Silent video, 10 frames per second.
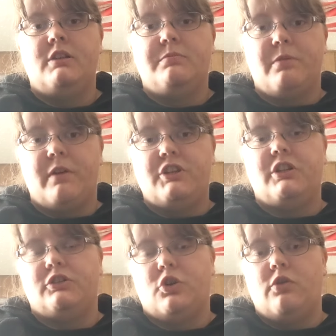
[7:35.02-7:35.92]
to prevent
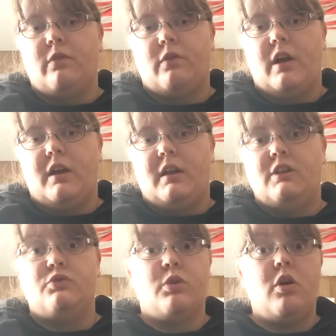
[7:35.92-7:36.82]
shelter overcrowding,
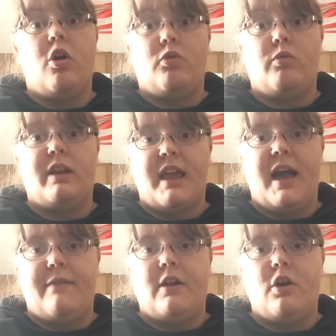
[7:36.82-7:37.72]
because we're already
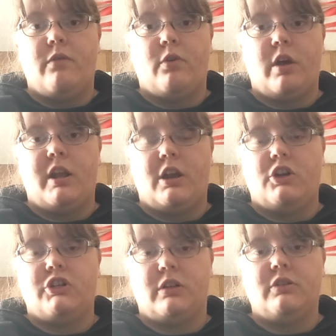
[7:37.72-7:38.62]
having overcrowding in
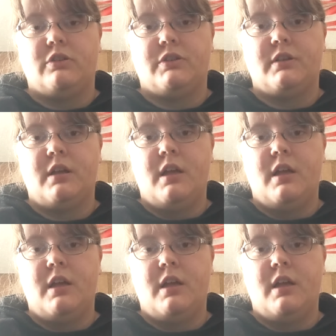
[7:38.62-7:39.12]
our shelters.